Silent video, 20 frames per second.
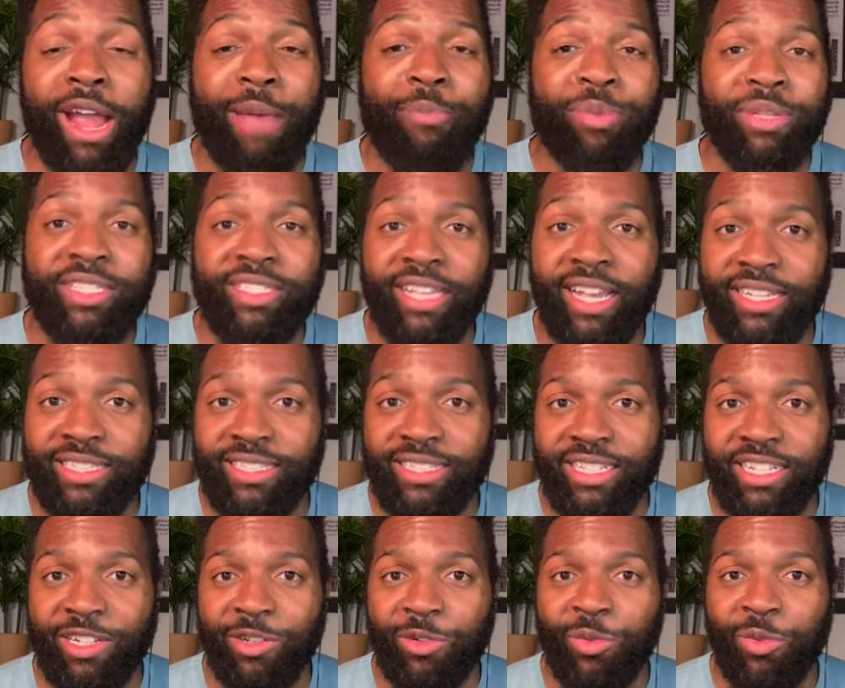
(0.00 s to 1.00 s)
you know, five
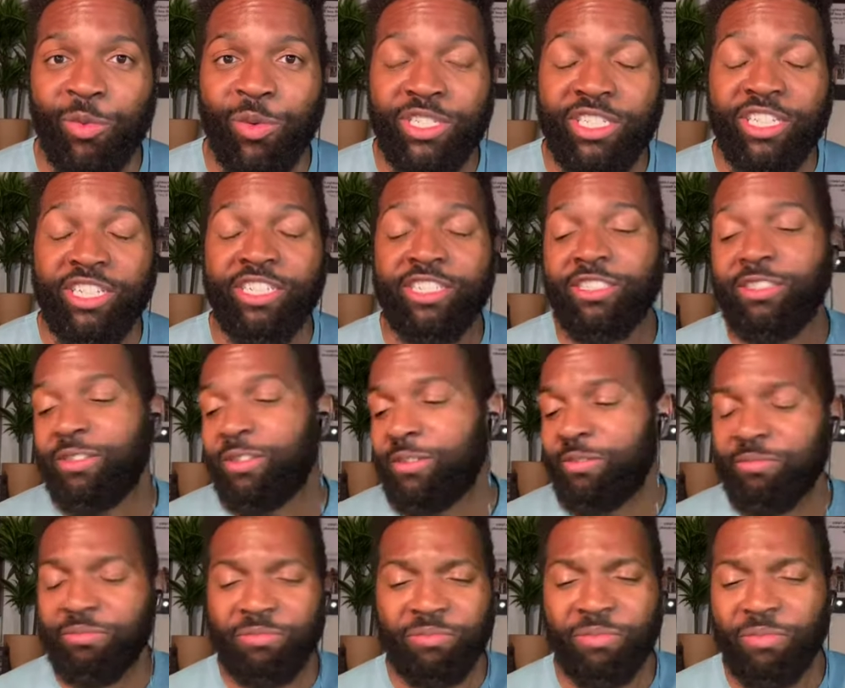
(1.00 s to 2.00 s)
minutes later, you
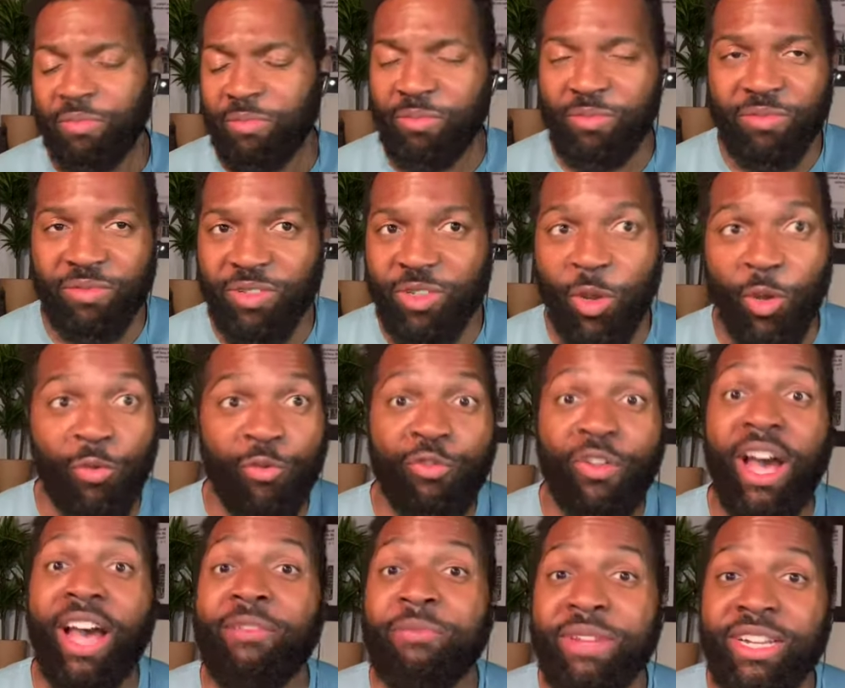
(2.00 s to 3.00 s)
know, which is
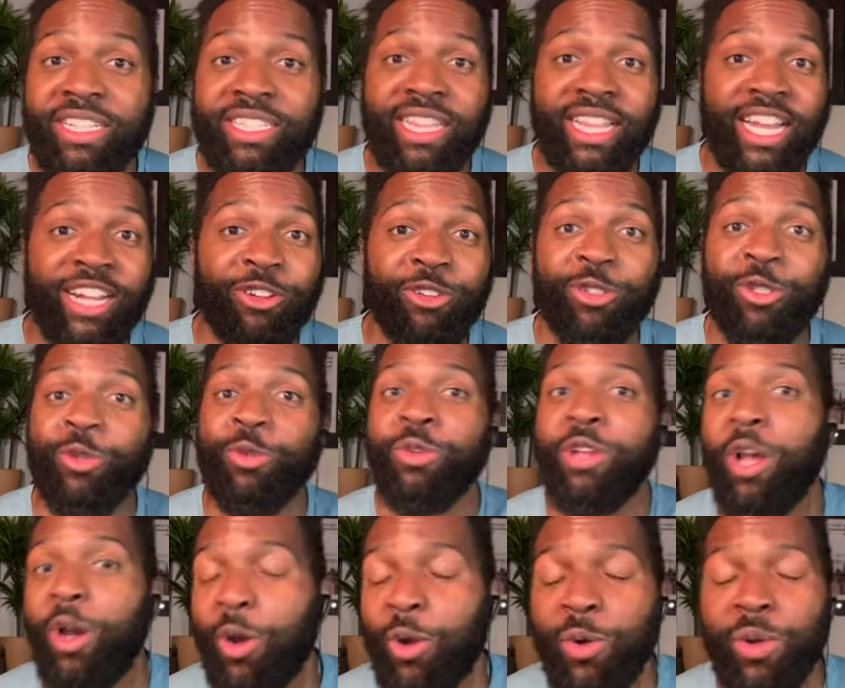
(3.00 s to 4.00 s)
limited to
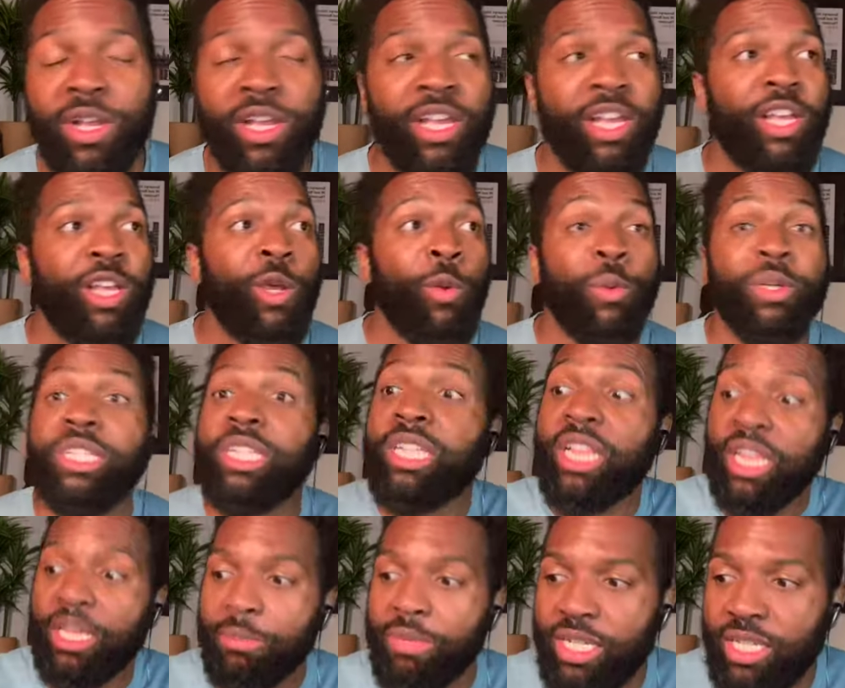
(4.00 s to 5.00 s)
very wealthy,
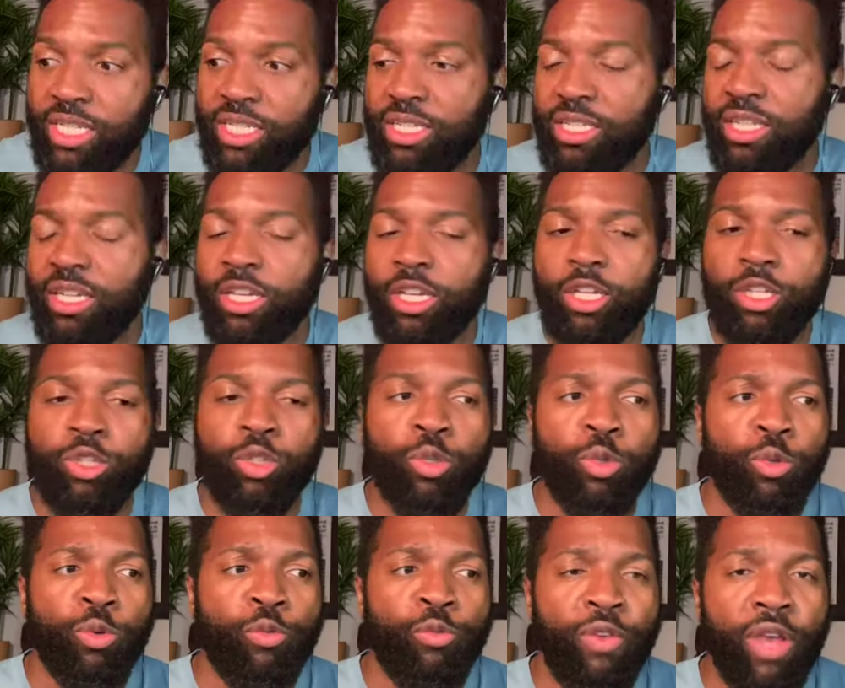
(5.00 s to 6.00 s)
like millionaires and
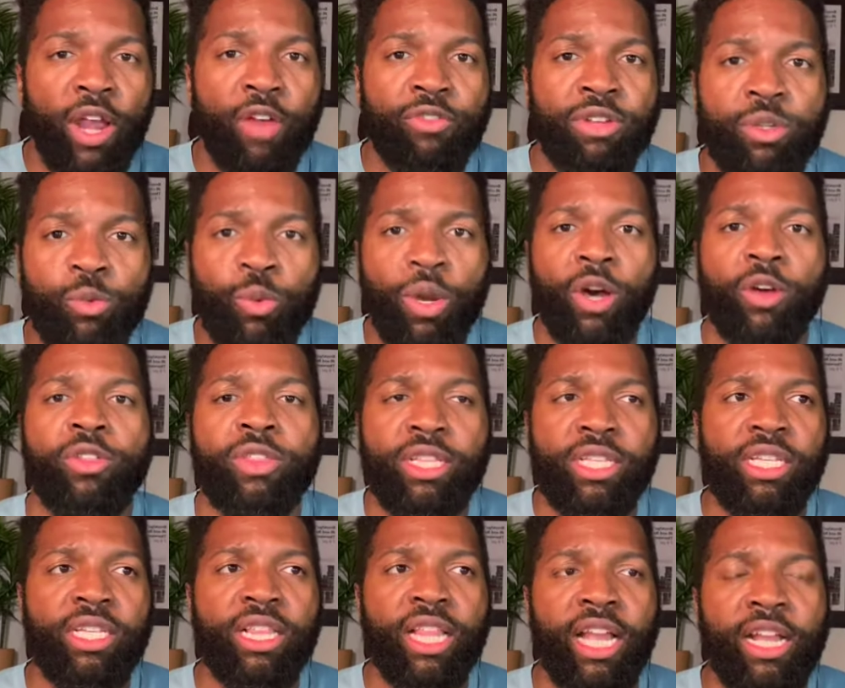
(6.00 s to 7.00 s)
billionaires in the United States
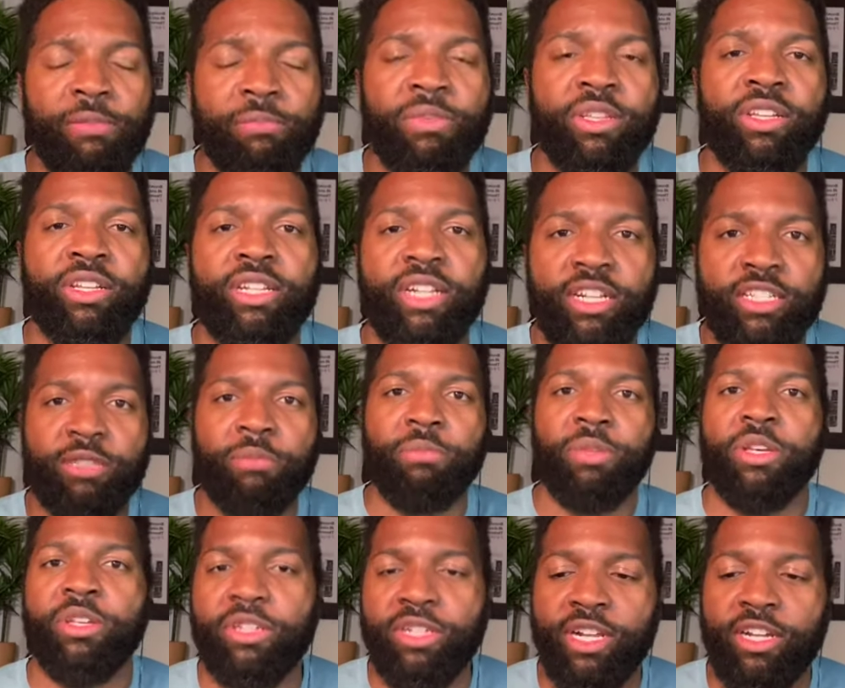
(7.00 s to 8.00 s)
or the
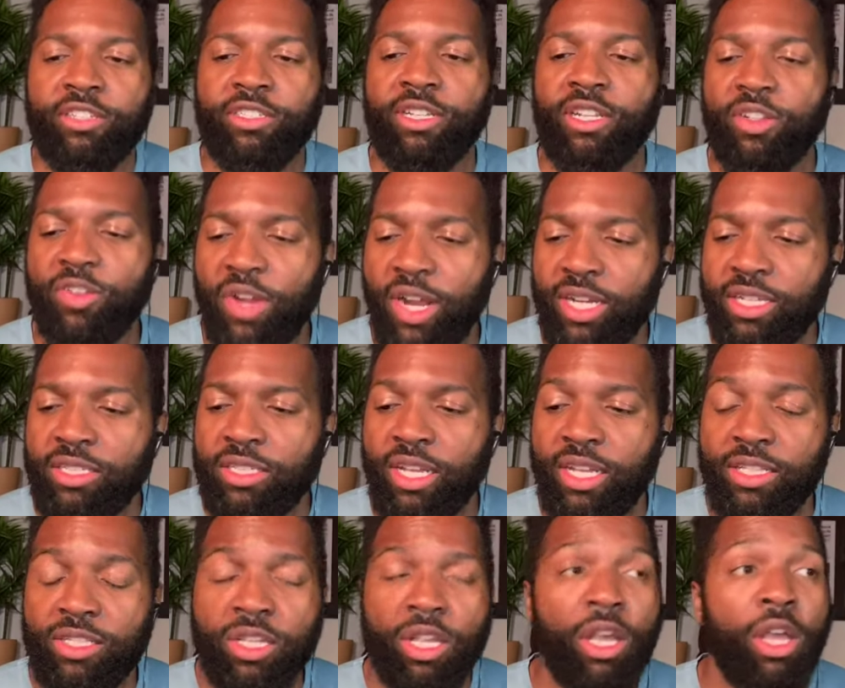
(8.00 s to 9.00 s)
people of Senegal.
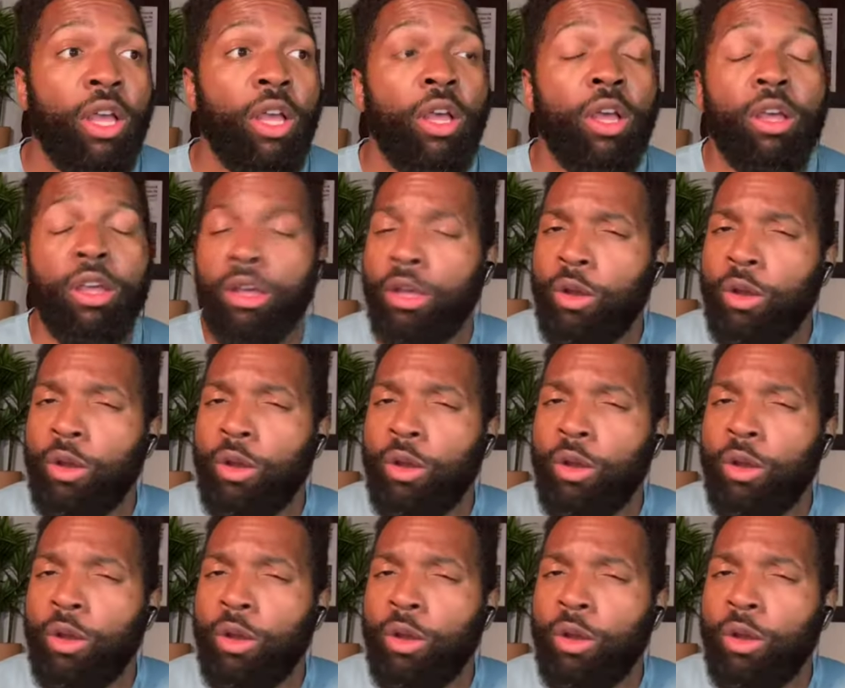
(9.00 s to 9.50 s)
Like, I still don't